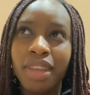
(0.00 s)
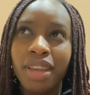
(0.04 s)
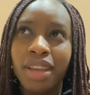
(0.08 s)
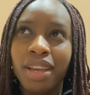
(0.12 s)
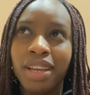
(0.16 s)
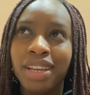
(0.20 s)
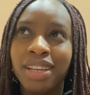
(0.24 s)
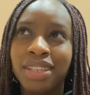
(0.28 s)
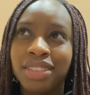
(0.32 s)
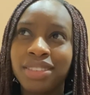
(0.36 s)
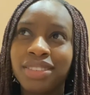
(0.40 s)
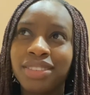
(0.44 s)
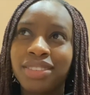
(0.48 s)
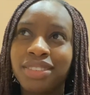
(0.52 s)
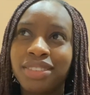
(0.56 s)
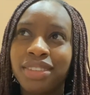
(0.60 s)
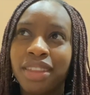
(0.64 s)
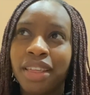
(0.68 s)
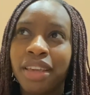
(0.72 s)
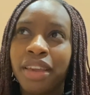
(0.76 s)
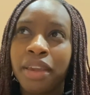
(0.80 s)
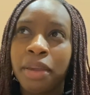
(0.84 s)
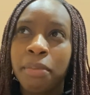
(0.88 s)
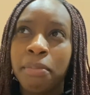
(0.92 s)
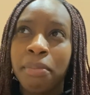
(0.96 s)
it's
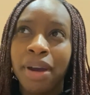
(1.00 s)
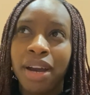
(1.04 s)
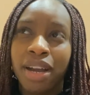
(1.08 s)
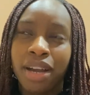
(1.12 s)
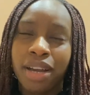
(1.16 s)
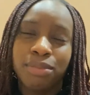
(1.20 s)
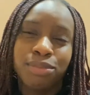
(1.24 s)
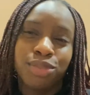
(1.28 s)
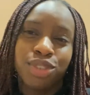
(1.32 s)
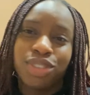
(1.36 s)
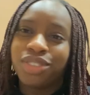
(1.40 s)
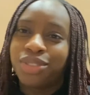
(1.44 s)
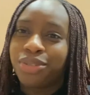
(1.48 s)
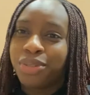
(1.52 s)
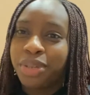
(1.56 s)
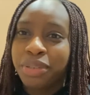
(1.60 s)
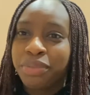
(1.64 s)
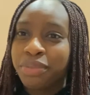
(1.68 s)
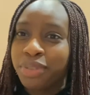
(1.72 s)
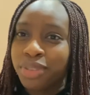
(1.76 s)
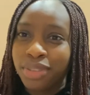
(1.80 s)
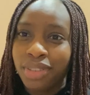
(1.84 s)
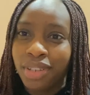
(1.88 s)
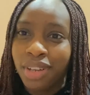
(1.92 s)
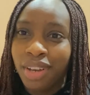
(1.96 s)
thinking back, I'm just
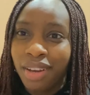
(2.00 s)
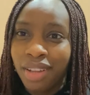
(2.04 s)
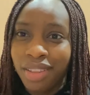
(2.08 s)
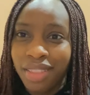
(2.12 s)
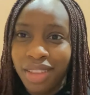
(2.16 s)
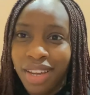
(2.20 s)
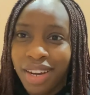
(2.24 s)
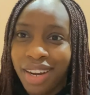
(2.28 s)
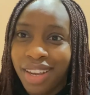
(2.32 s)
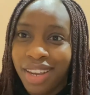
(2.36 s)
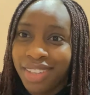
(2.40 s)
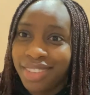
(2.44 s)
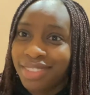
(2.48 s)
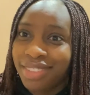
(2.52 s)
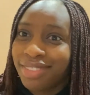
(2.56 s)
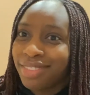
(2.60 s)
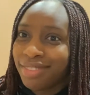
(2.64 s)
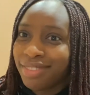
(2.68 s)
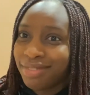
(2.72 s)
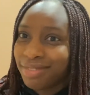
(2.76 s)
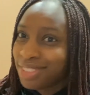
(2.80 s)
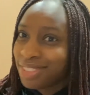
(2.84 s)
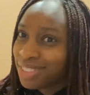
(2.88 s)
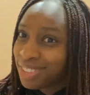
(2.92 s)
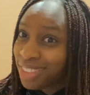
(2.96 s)
grateful to God that I
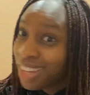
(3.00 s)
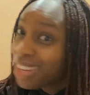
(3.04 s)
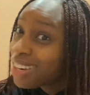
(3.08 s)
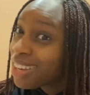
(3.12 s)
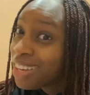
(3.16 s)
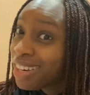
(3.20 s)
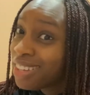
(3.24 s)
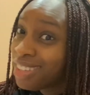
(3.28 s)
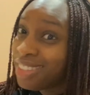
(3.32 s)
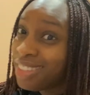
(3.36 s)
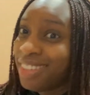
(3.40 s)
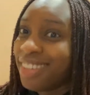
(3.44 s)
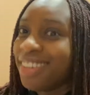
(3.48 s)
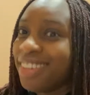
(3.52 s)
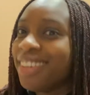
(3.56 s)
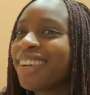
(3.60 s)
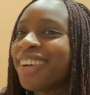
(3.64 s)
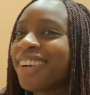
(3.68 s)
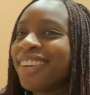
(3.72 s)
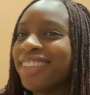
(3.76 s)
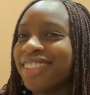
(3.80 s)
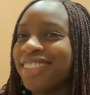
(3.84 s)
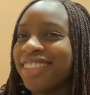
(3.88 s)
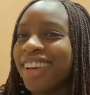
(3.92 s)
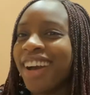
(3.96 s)
started it,
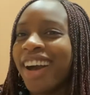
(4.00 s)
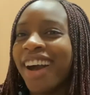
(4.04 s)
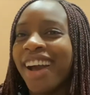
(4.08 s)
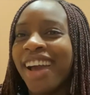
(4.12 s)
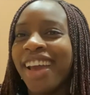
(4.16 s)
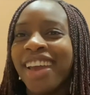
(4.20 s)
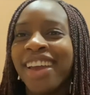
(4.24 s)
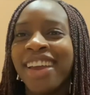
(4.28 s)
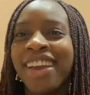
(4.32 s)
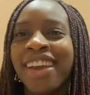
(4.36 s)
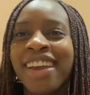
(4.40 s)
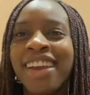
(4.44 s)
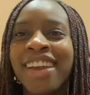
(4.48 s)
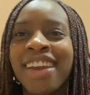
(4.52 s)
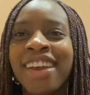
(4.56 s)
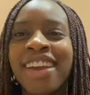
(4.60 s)
because I